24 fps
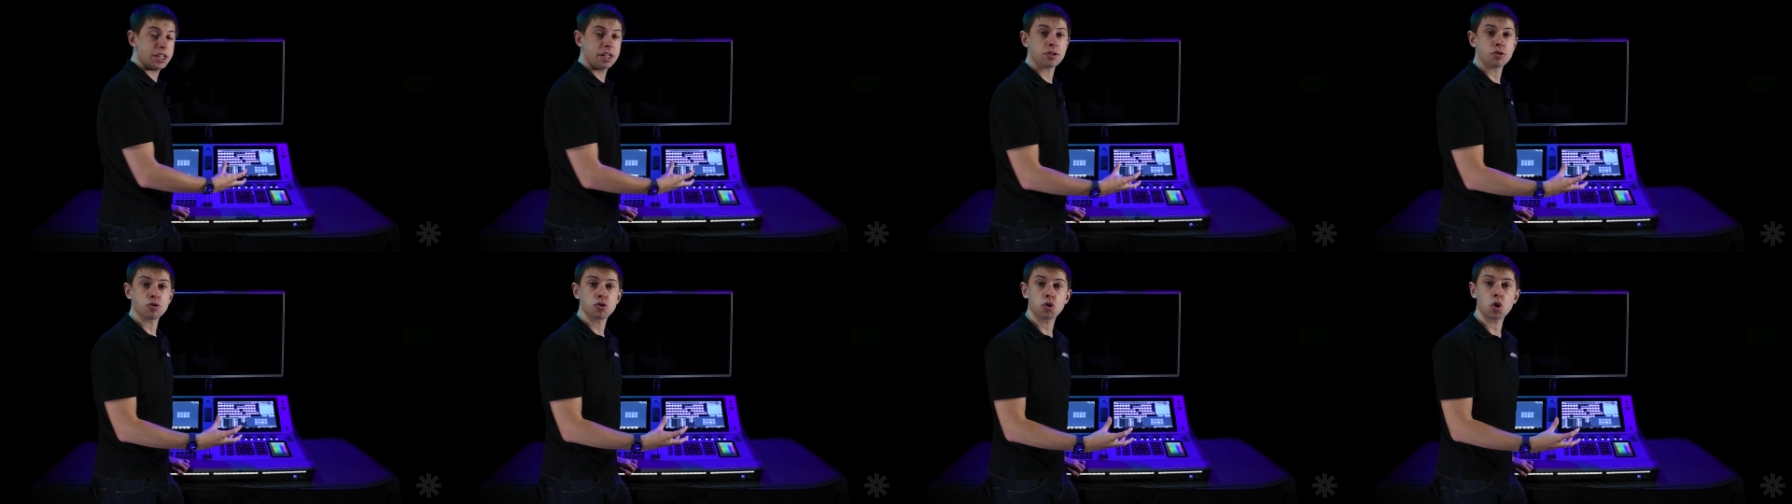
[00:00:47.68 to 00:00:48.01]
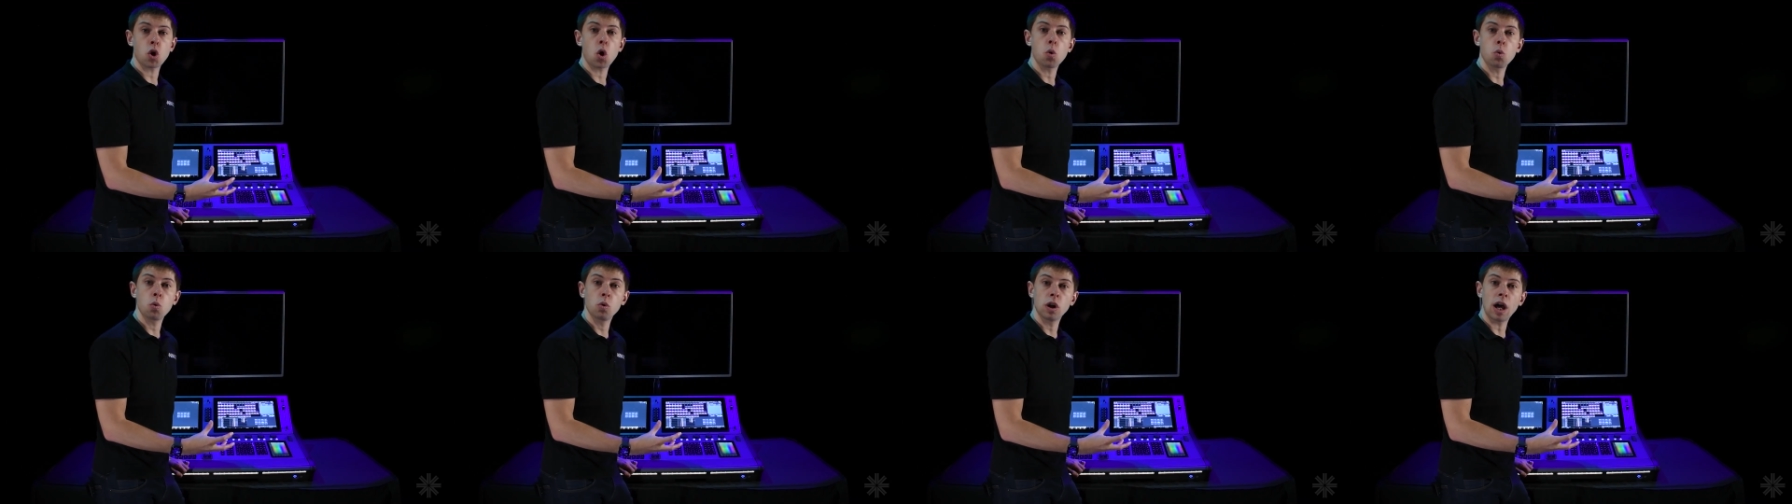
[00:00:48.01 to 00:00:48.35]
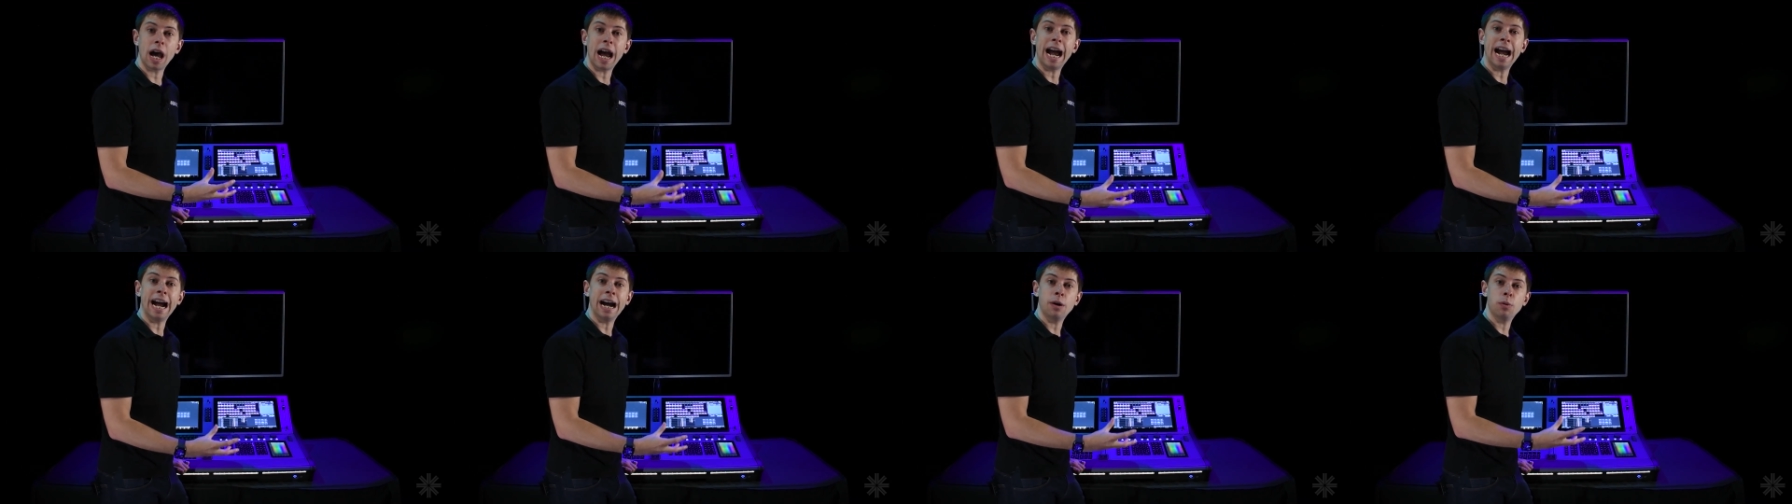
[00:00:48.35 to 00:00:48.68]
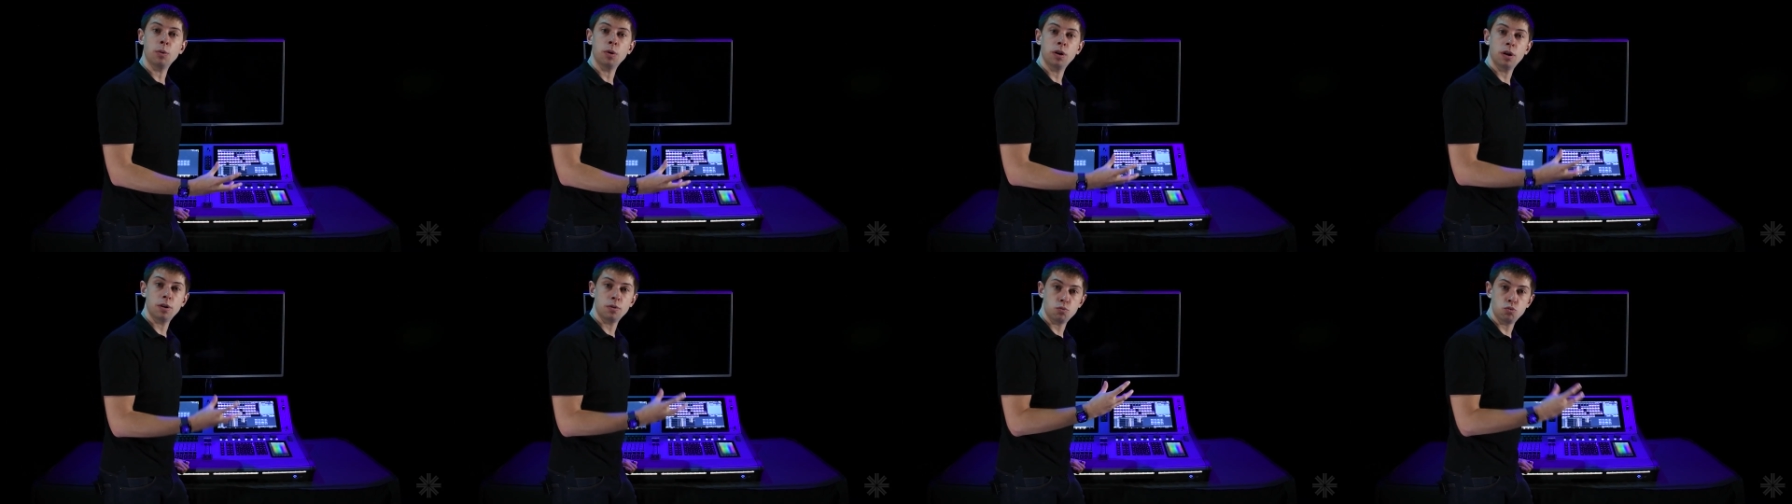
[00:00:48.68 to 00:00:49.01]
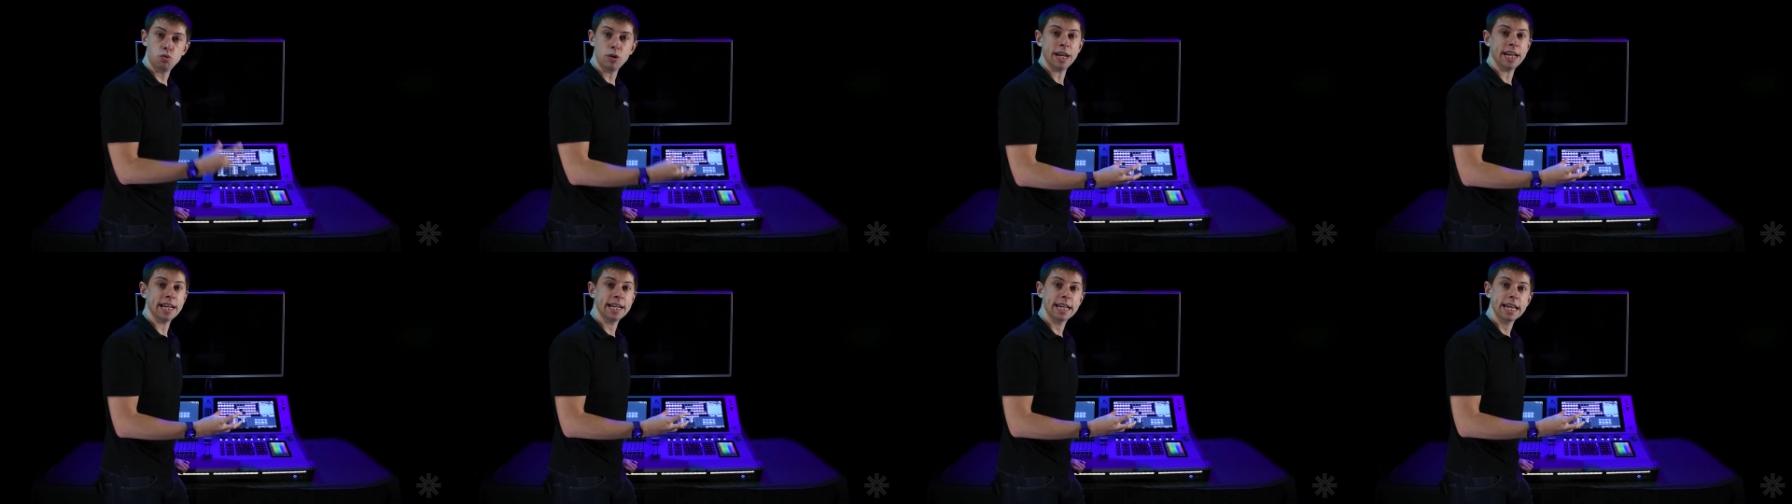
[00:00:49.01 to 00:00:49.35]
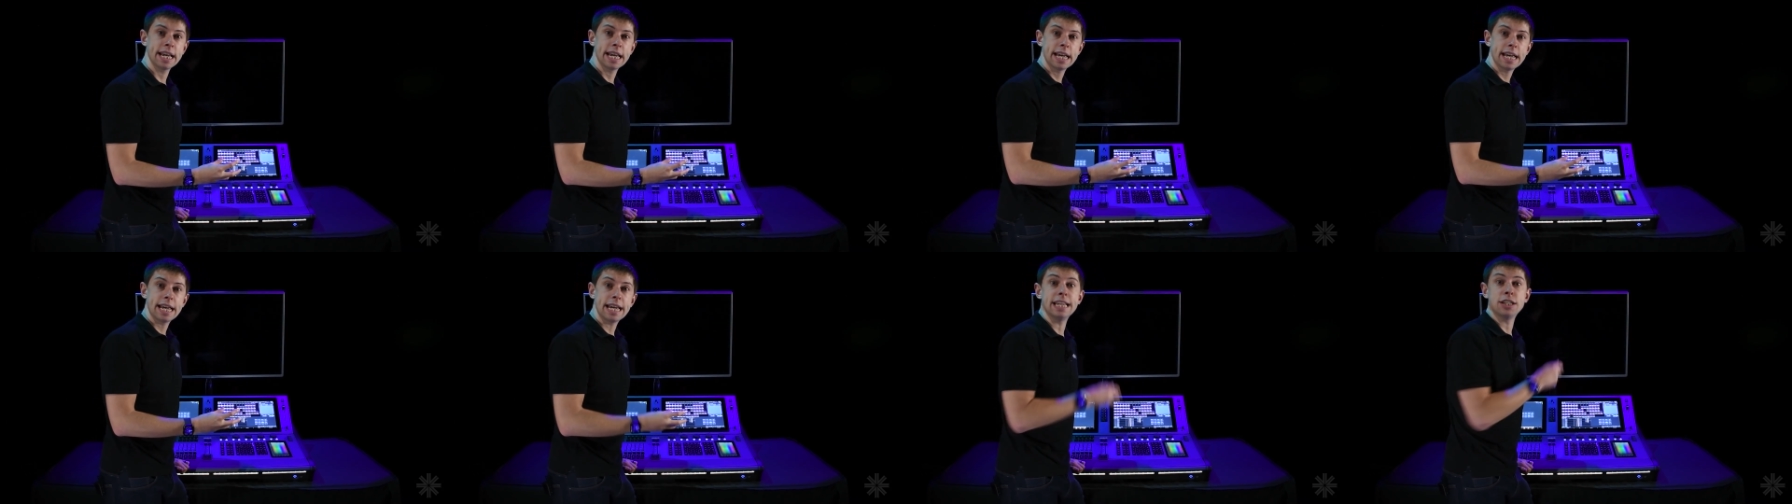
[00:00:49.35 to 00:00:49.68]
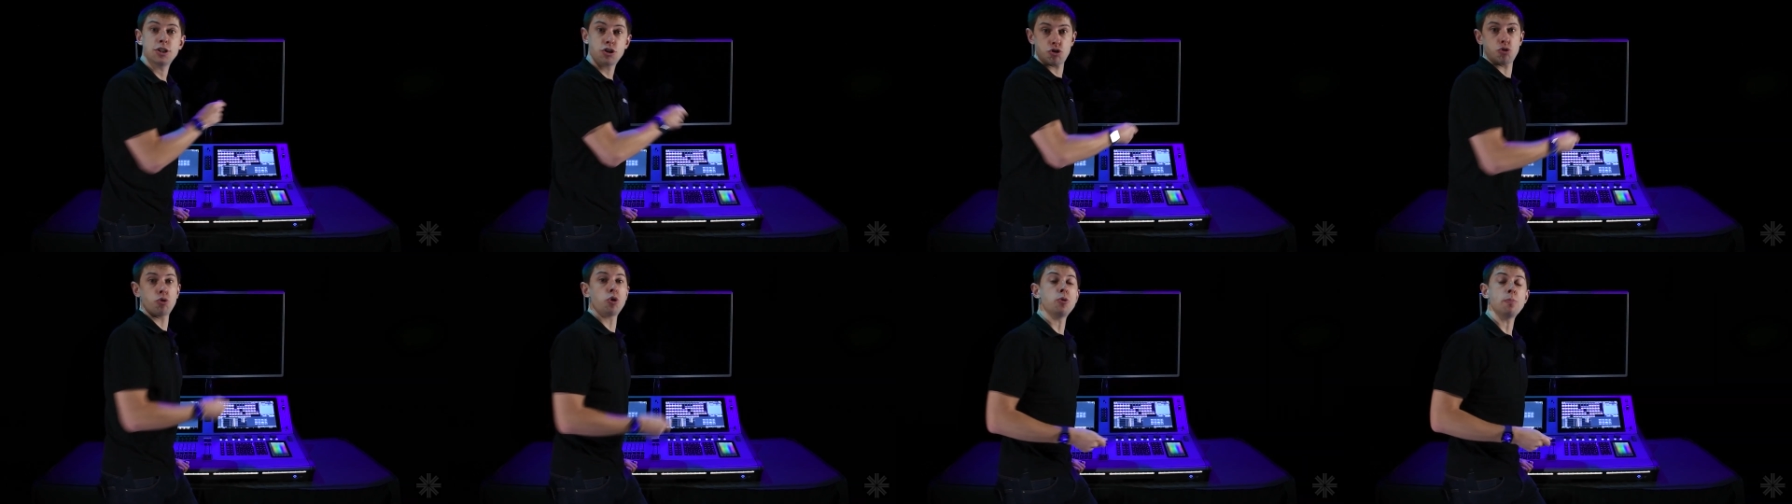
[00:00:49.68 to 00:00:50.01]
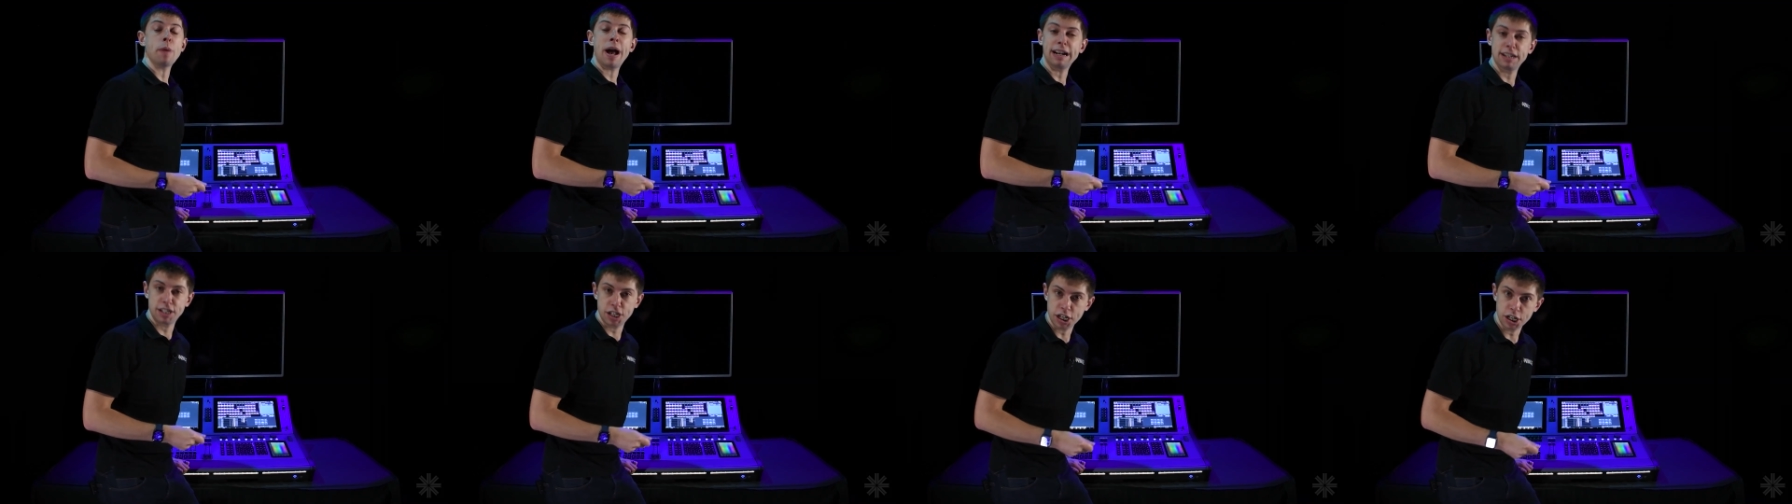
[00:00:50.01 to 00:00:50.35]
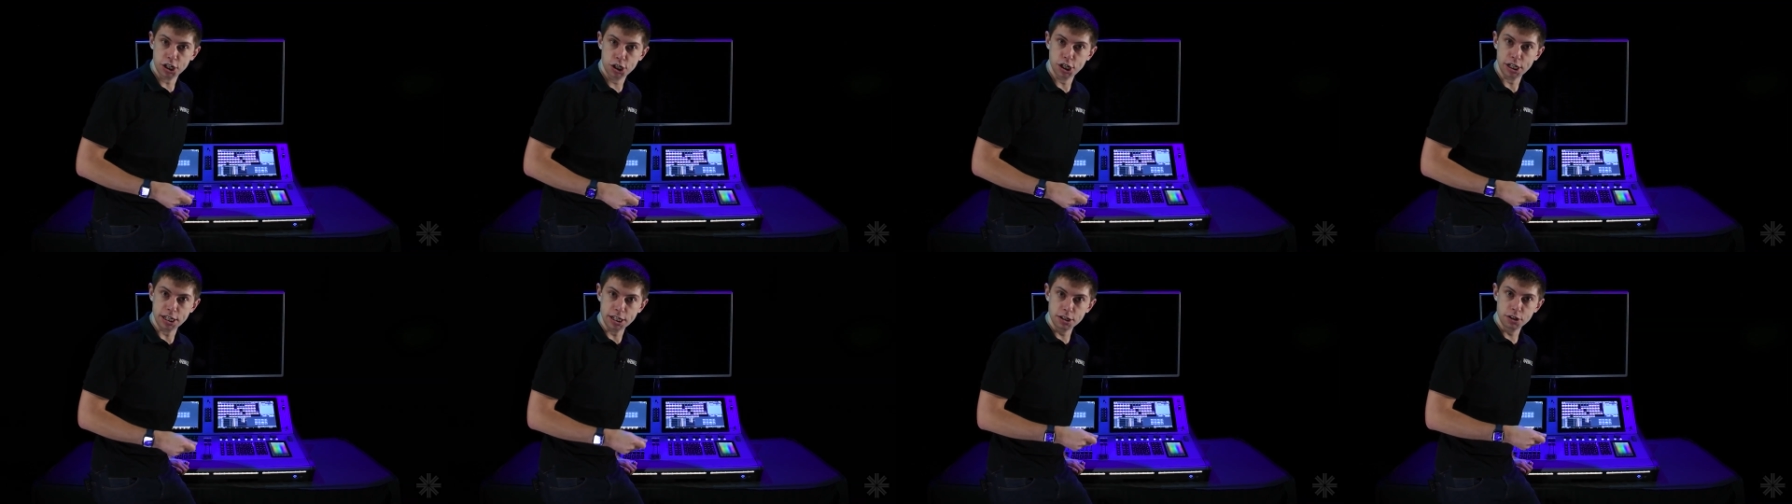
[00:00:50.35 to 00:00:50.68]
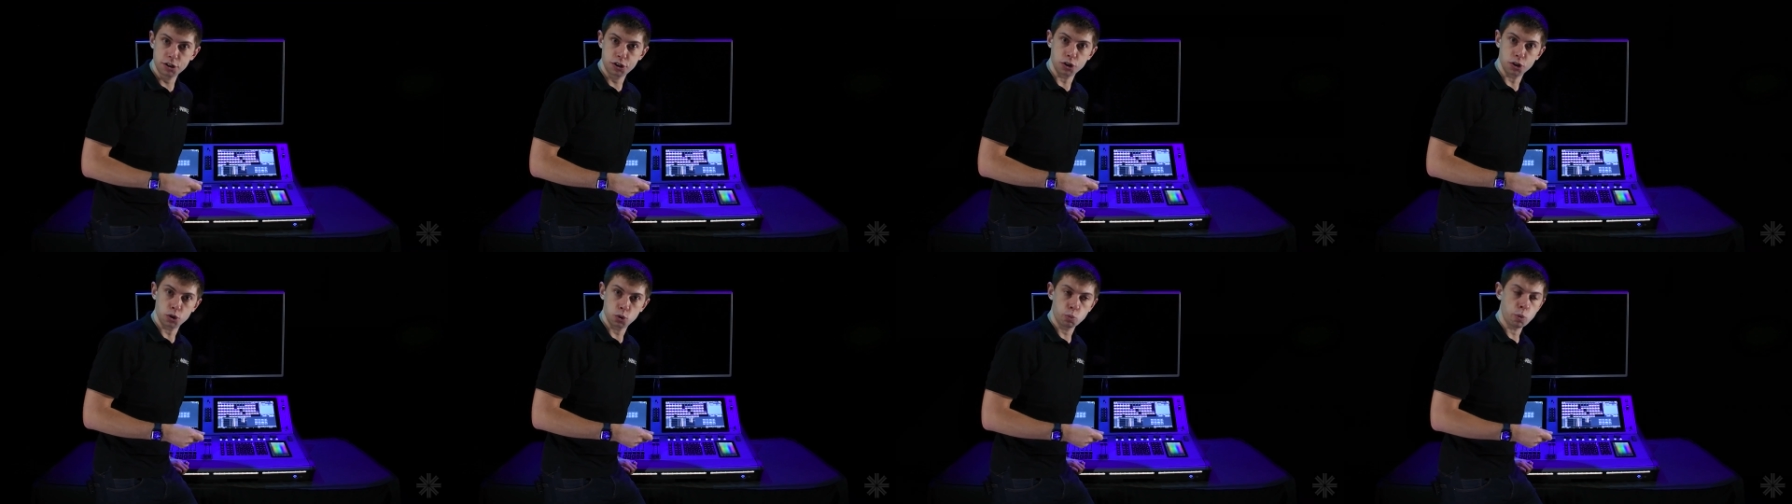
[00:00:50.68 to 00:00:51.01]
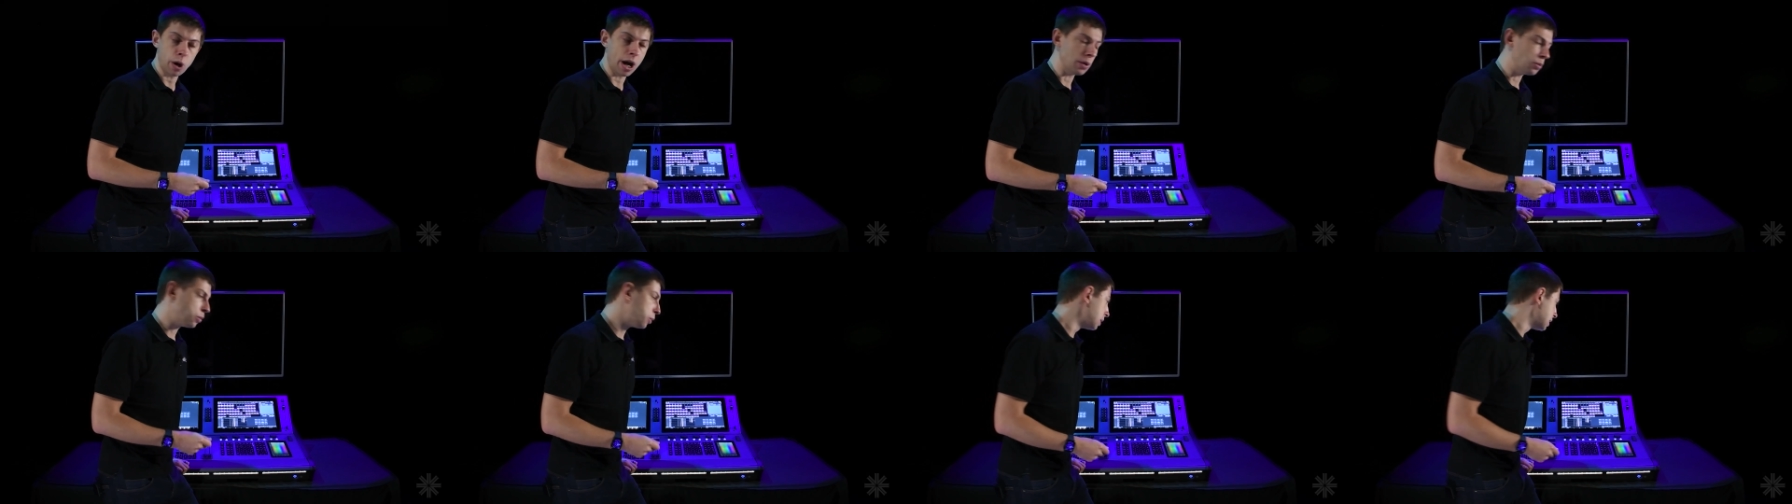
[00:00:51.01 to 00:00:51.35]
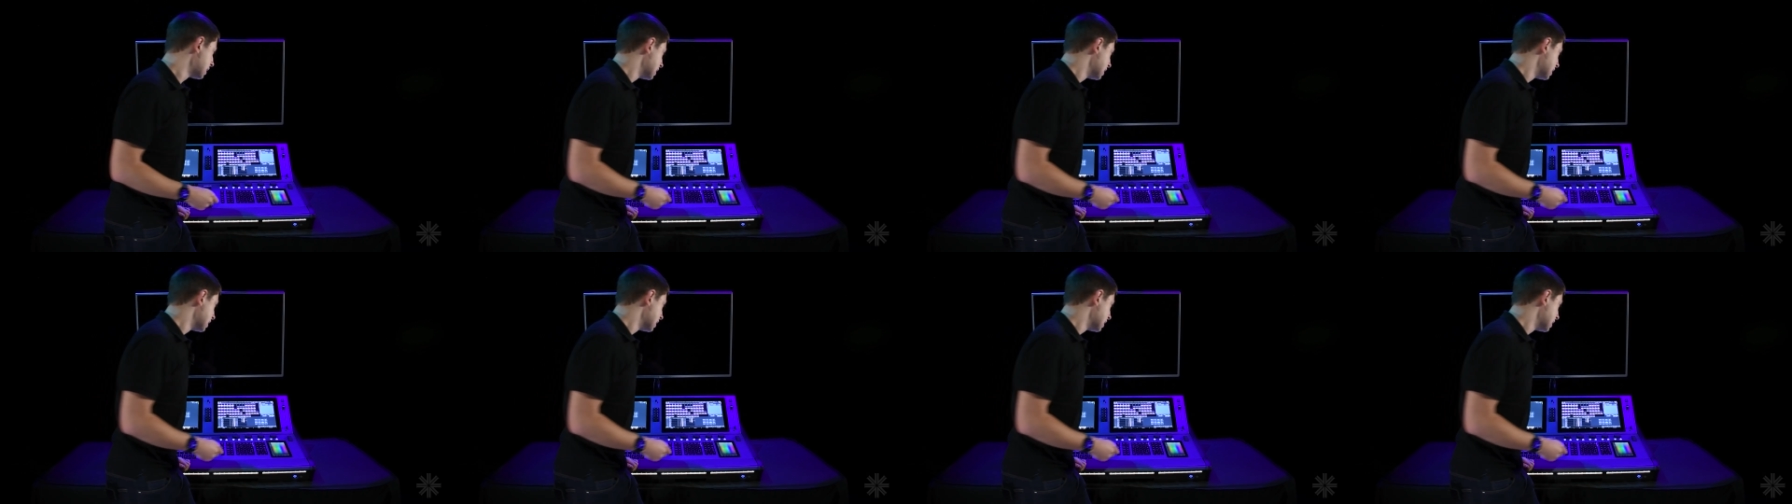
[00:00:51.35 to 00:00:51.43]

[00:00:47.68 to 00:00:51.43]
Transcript: control our rig is through magic sheets as well.